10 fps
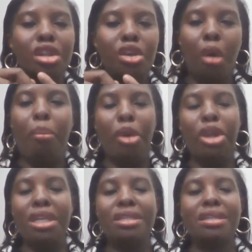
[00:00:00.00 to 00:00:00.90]
and your
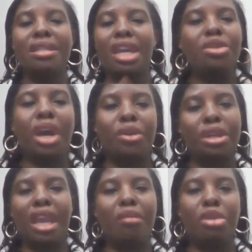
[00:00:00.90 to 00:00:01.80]
police, then you
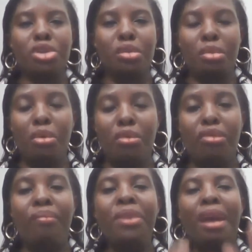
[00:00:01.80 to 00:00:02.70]
are not able to
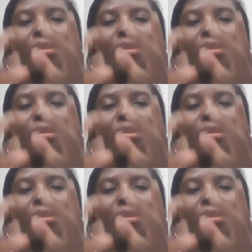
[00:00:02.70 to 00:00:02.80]
move.